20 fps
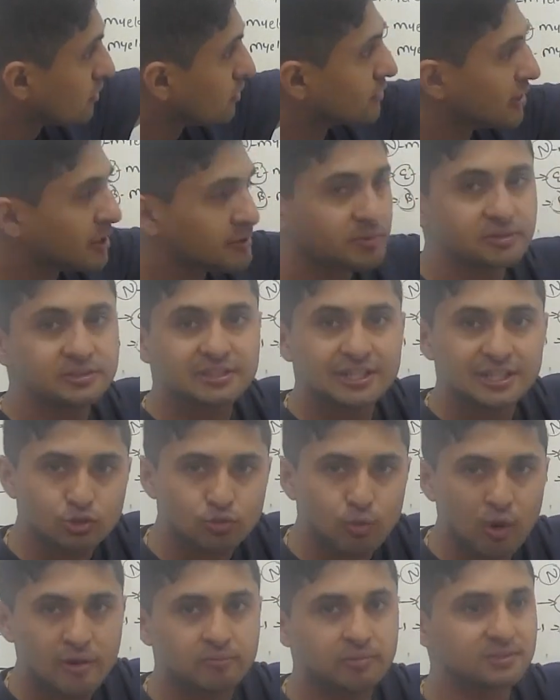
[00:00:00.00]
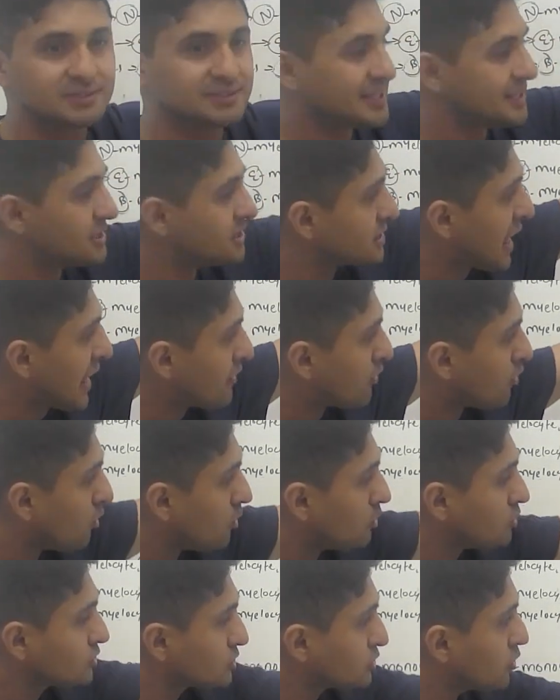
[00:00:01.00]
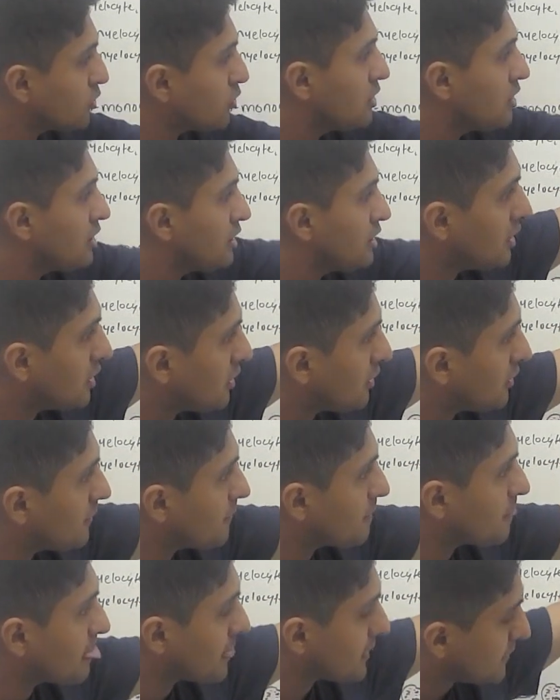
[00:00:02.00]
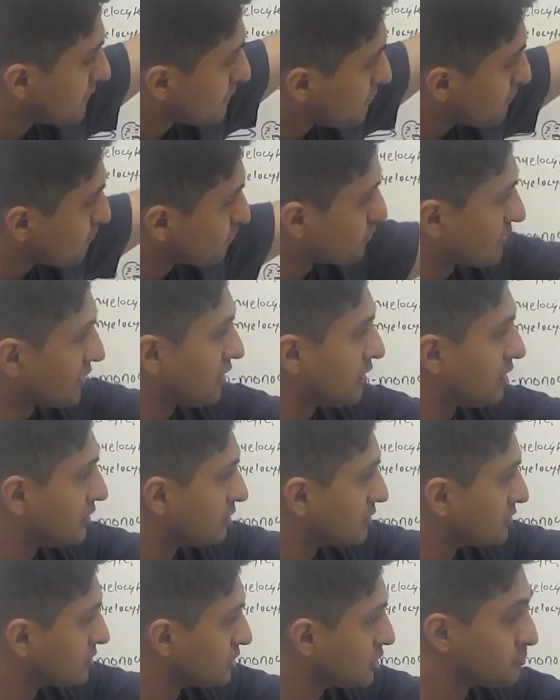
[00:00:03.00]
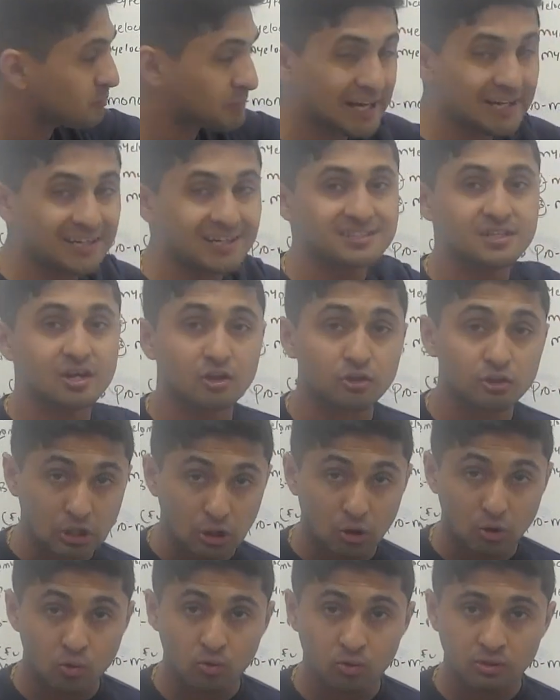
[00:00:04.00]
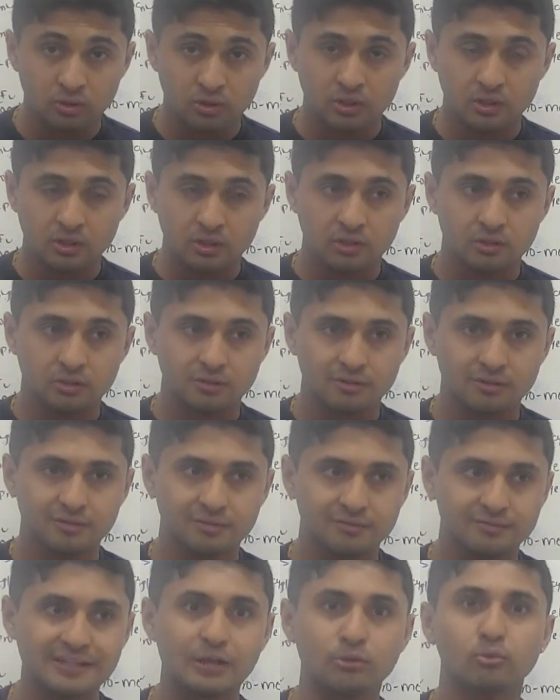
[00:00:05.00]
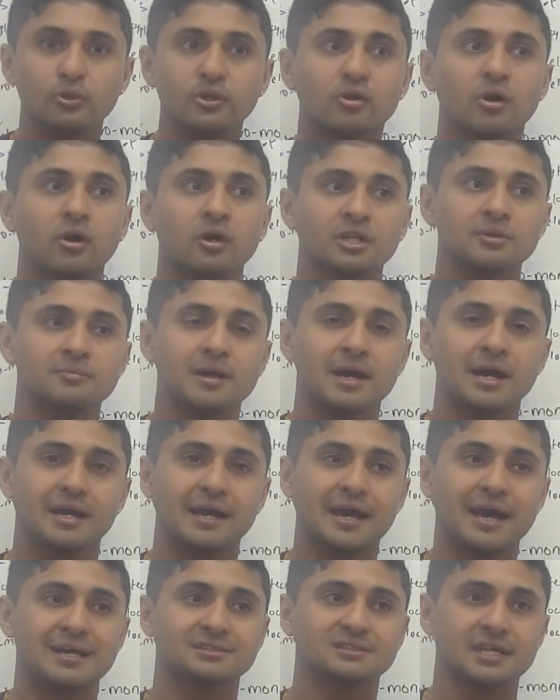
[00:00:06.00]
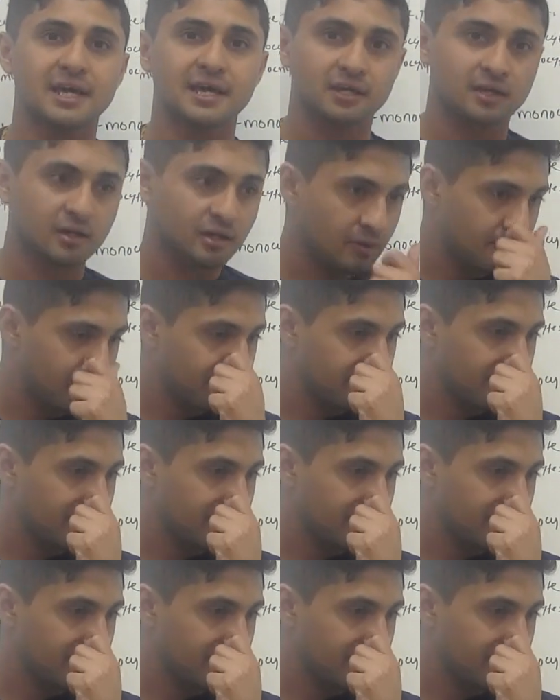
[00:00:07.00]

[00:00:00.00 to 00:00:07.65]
red blood cells, white blood cells, and also your platelets are low, then we call them as like a